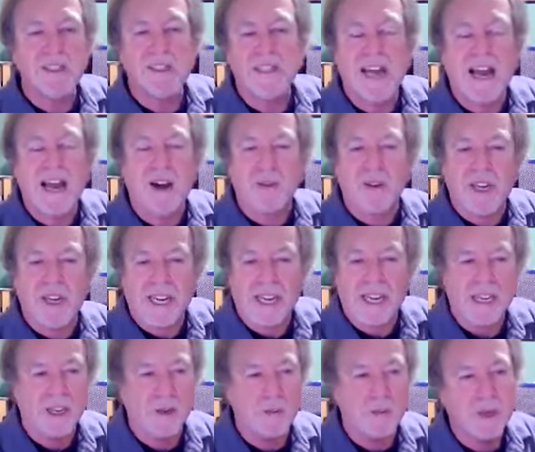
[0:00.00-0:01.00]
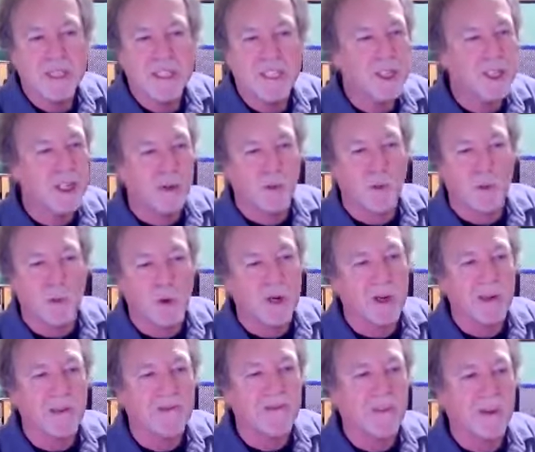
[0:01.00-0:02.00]
outdated, but it's still
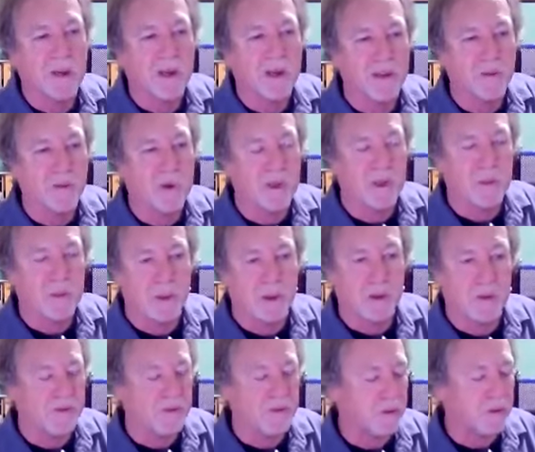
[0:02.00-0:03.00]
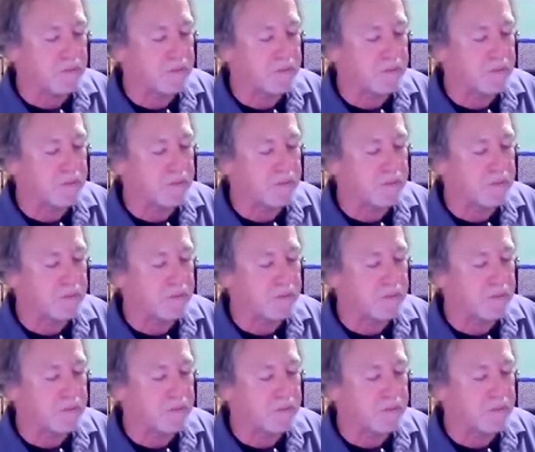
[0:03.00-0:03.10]
really fun, really beautiful.